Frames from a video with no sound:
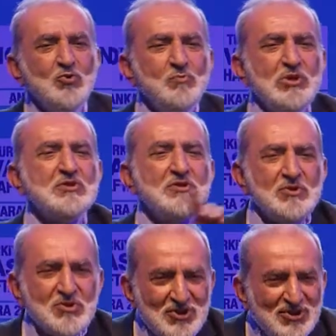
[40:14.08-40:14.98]
I want
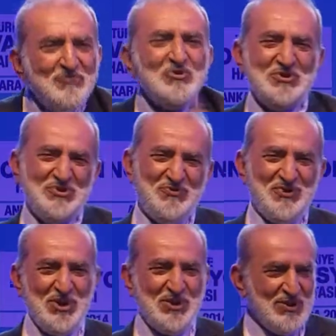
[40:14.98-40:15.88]
to measure the
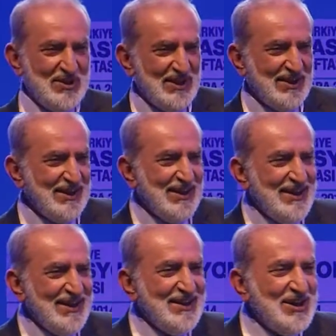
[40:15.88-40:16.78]
circumference of the
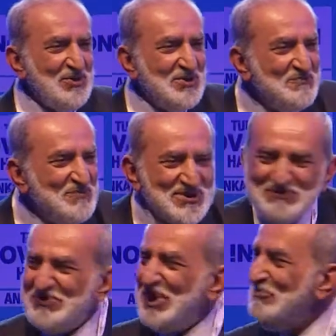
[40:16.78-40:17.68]
earth. Can
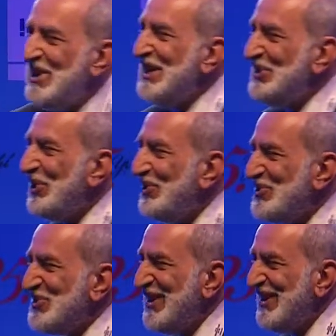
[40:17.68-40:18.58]
you give me some $10
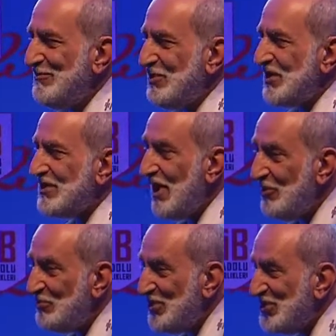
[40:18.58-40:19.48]
million?
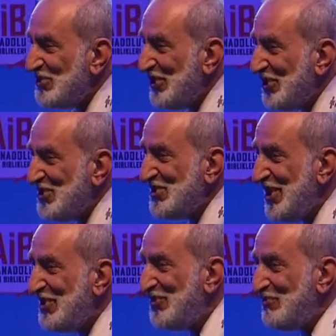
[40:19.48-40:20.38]
Because that's how much it
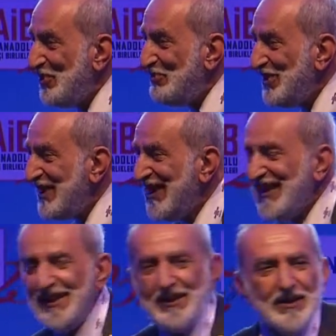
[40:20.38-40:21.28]
would cost now,
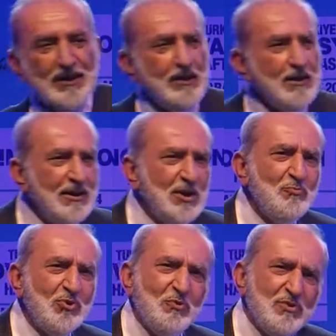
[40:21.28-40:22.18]
probably.
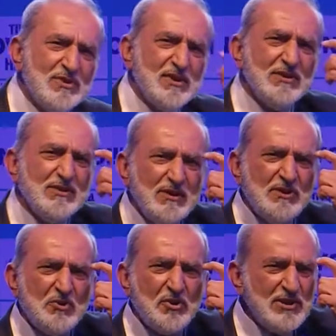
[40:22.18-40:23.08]
He'd probably
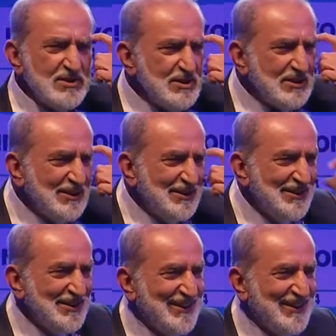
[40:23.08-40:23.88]
say, are you crazy?